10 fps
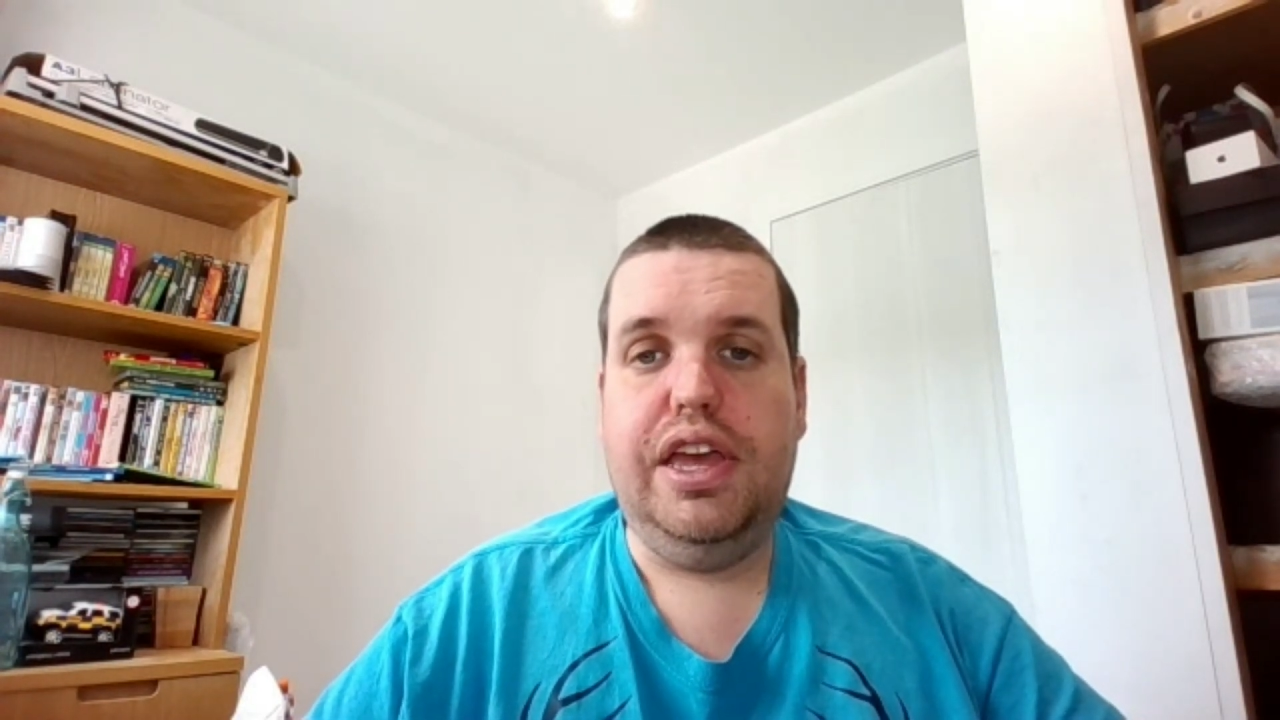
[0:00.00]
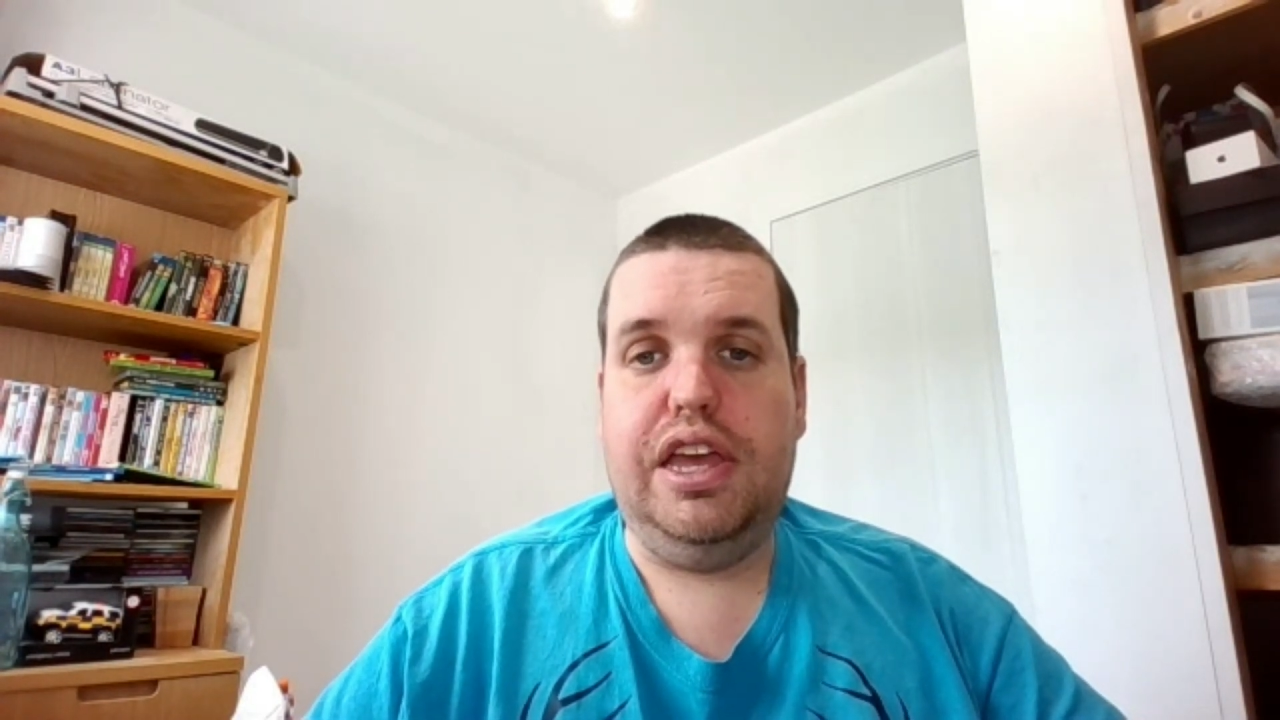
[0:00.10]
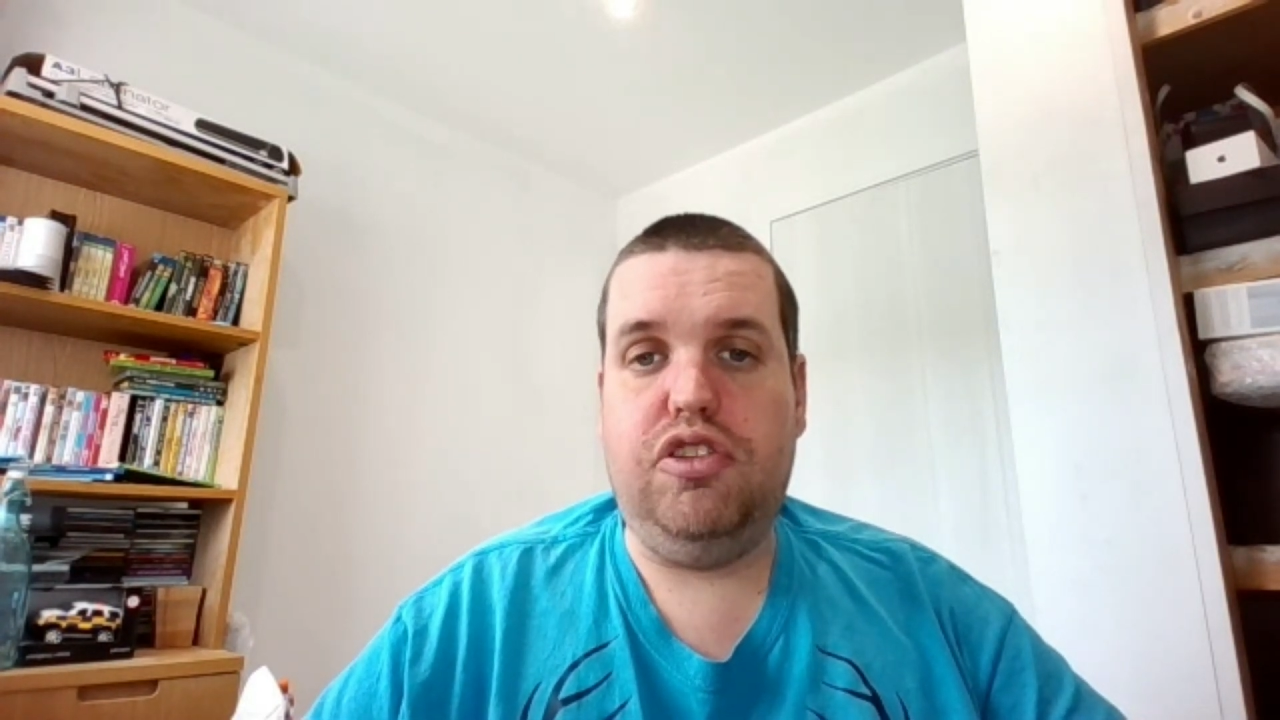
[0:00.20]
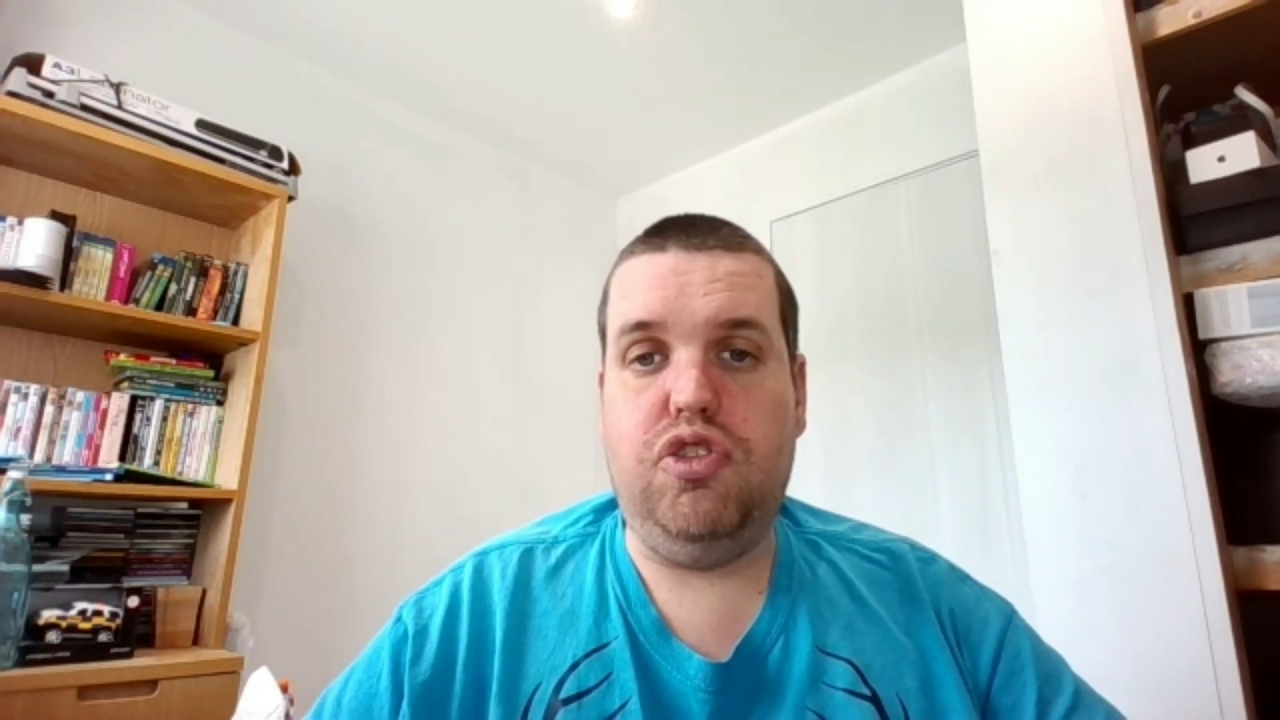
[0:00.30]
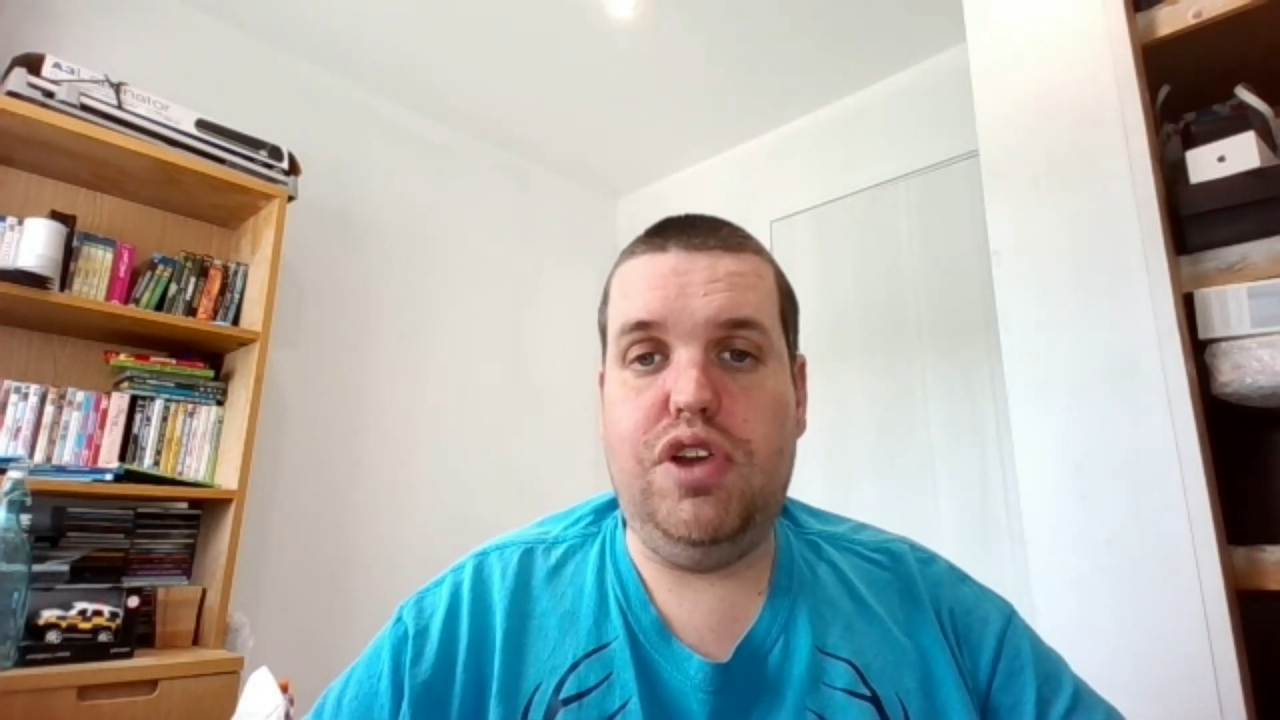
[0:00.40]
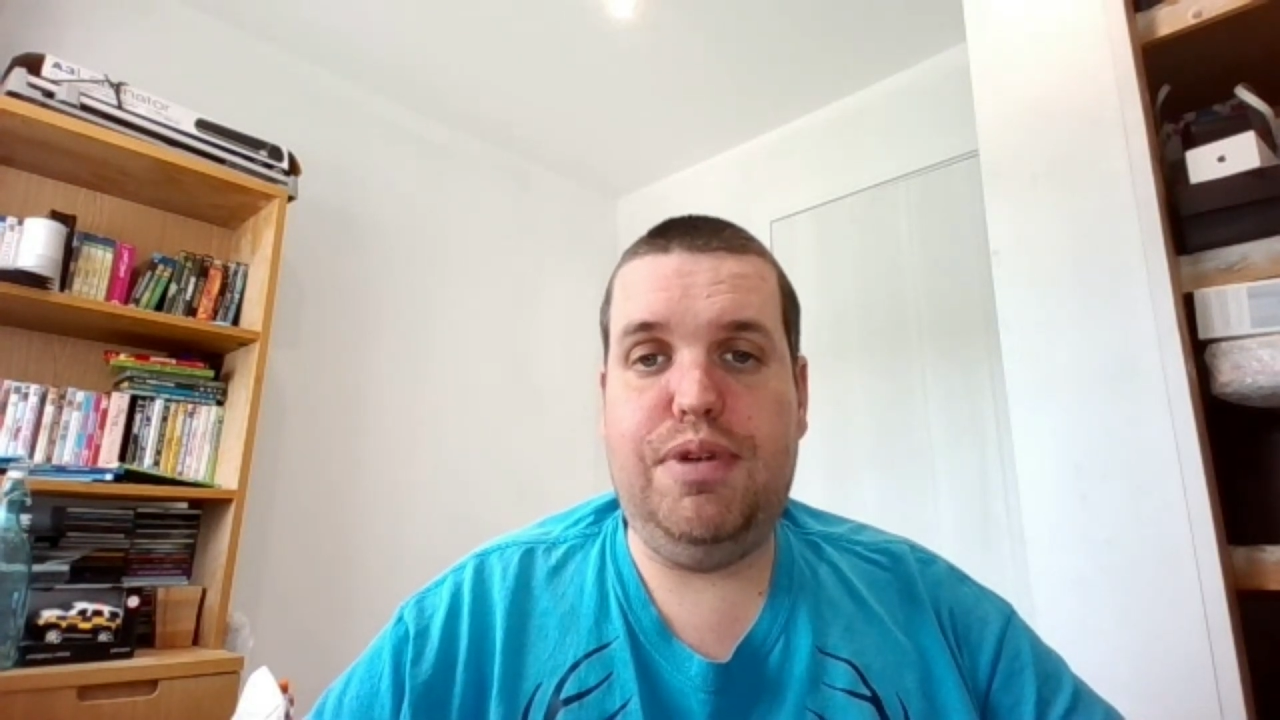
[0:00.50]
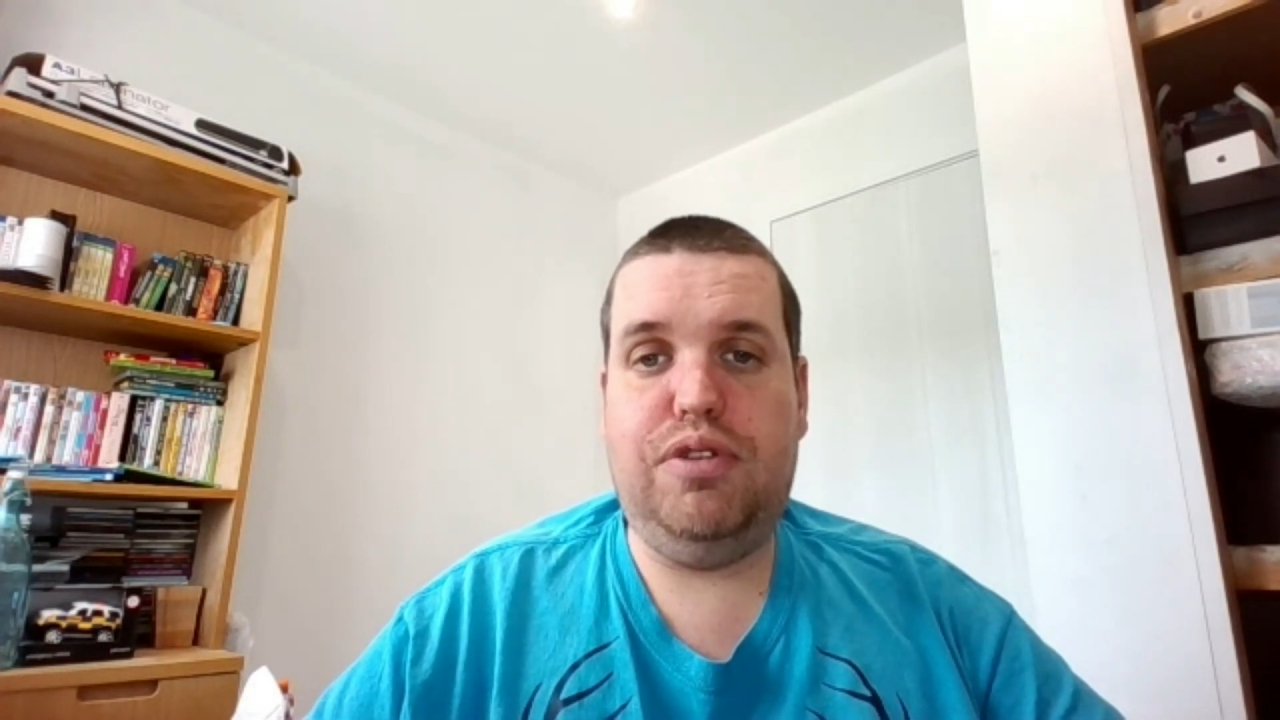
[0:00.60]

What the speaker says: is your email